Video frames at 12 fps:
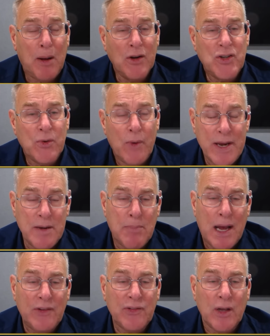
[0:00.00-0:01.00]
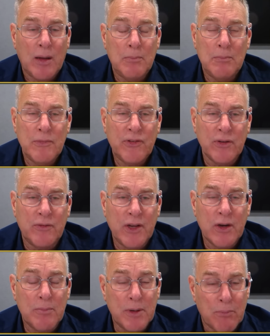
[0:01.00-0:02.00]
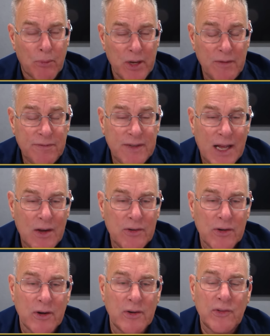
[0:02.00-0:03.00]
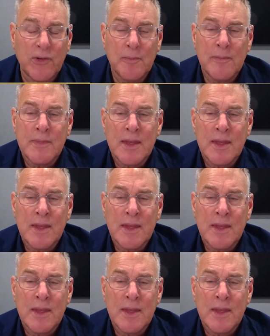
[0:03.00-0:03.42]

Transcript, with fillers: punctuated by some severe but brief downturns.